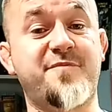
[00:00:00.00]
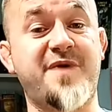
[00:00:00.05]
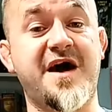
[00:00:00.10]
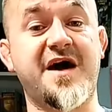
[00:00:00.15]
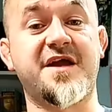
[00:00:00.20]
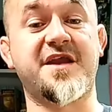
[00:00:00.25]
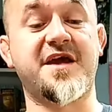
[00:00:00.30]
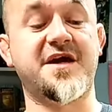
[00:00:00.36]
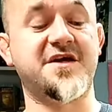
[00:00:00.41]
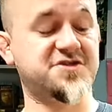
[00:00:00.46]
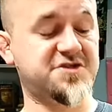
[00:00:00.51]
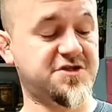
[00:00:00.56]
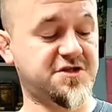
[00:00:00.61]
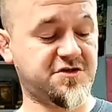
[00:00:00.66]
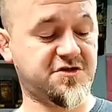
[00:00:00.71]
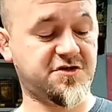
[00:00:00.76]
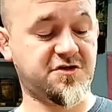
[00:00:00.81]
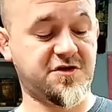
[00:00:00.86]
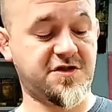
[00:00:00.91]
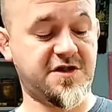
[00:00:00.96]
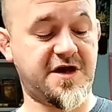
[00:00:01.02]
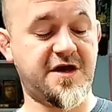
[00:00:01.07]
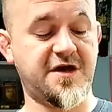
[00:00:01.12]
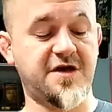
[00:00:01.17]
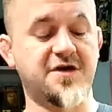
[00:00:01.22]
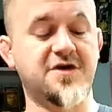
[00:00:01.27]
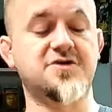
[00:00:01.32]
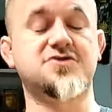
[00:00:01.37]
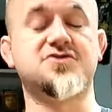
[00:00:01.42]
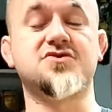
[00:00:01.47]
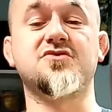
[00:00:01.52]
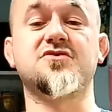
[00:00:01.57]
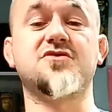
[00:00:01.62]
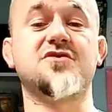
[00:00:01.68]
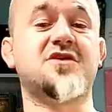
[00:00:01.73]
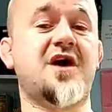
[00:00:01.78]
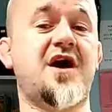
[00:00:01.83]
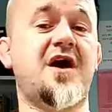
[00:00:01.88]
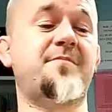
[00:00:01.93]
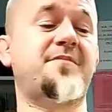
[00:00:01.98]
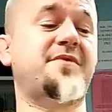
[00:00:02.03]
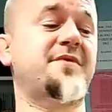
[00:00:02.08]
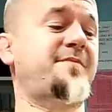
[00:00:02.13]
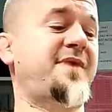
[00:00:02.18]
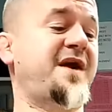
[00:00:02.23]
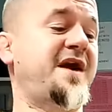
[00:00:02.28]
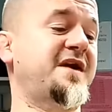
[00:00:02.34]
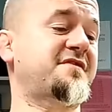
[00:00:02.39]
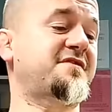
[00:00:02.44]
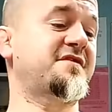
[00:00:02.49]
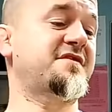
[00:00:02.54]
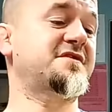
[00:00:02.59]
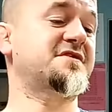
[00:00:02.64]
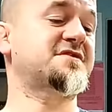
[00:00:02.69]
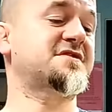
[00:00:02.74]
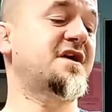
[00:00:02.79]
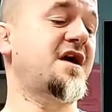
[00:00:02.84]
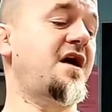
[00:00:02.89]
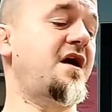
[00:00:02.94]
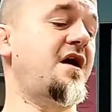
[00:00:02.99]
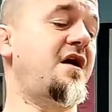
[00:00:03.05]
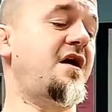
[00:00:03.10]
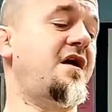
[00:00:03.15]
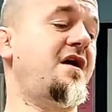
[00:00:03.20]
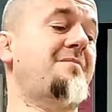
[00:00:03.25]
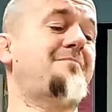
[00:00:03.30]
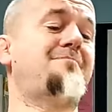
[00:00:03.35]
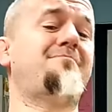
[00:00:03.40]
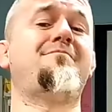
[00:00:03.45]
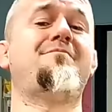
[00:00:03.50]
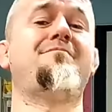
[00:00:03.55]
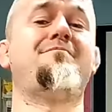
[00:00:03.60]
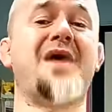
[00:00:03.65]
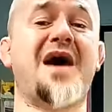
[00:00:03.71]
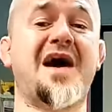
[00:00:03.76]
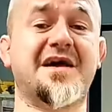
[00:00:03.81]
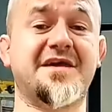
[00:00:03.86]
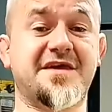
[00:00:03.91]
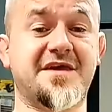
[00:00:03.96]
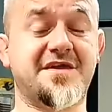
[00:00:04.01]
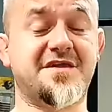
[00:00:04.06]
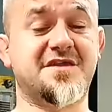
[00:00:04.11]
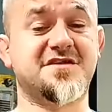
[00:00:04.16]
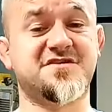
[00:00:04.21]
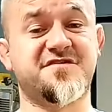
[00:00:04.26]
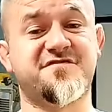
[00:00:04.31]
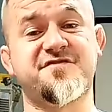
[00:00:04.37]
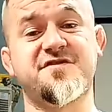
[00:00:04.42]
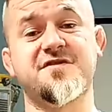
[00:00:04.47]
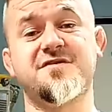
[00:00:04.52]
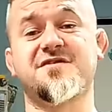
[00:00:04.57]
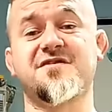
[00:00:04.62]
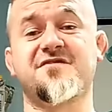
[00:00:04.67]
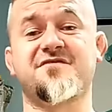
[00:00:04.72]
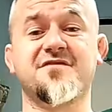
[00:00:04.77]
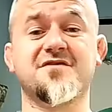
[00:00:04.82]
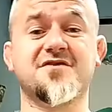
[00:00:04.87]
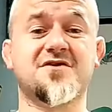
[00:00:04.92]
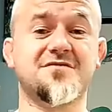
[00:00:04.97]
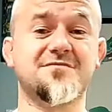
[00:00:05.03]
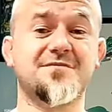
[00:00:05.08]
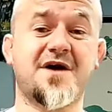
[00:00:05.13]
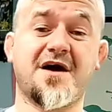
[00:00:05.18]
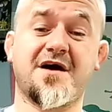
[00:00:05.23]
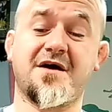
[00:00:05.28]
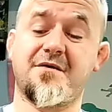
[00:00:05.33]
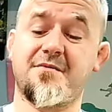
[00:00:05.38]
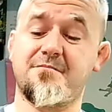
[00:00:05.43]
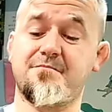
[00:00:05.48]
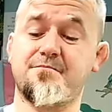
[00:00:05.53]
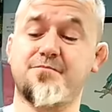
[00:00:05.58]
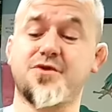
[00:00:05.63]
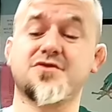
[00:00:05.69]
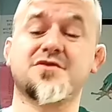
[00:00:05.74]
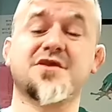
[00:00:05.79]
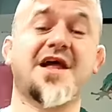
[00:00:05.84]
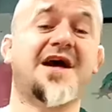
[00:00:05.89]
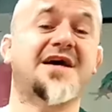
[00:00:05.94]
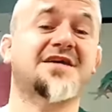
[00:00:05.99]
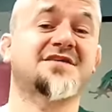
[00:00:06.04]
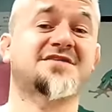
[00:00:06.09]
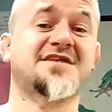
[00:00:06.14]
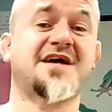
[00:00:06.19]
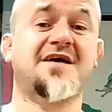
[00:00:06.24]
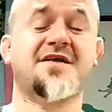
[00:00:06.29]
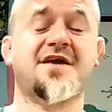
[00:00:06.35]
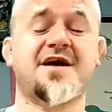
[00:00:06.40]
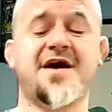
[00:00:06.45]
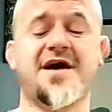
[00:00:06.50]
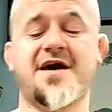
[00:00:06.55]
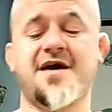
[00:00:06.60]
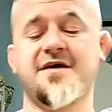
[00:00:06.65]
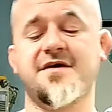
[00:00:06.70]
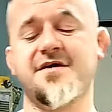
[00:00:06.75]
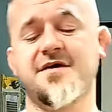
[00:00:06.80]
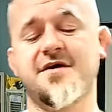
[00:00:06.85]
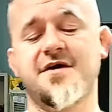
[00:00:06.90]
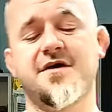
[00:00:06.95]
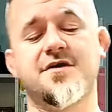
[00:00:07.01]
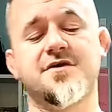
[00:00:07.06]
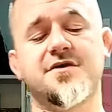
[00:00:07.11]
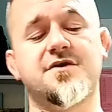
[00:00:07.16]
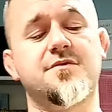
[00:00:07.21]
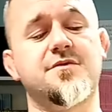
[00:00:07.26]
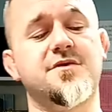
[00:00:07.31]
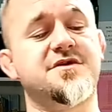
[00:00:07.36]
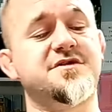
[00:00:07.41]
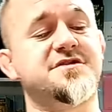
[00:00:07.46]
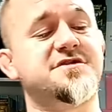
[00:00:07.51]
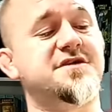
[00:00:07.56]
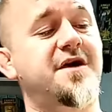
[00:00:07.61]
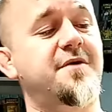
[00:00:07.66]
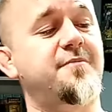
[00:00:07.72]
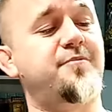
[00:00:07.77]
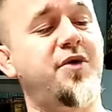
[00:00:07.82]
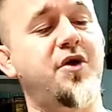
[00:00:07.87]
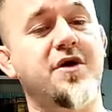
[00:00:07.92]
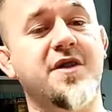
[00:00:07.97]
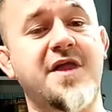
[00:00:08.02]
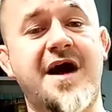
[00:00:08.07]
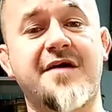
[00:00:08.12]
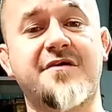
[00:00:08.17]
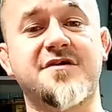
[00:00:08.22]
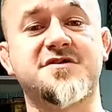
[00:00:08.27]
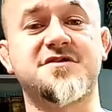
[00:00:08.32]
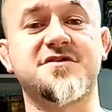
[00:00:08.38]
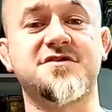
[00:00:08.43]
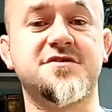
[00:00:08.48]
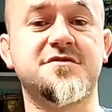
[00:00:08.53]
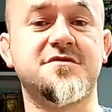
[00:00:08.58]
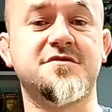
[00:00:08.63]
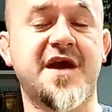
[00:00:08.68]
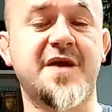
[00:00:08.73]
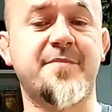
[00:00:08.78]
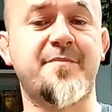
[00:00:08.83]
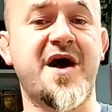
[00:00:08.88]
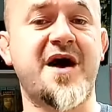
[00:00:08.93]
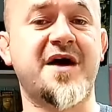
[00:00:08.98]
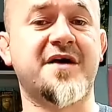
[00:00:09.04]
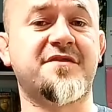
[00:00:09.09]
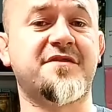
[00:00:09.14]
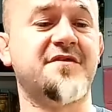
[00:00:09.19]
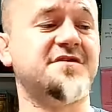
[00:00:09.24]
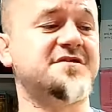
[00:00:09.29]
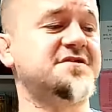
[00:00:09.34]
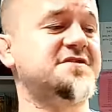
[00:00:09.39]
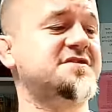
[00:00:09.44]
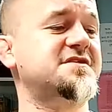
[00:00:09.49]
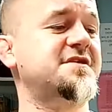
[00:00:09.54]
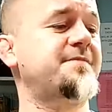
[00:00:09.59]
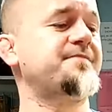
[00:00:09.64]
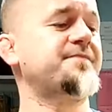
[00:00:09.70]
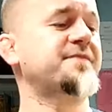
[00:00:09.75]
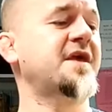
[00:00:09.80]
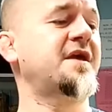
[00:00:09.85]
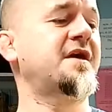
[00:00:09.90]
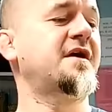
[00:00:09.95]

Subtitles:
for patternation and colour. Jungle carpet pythons are banging. There's a few different bloodlines out there. There was Paul Harris's UK pythons.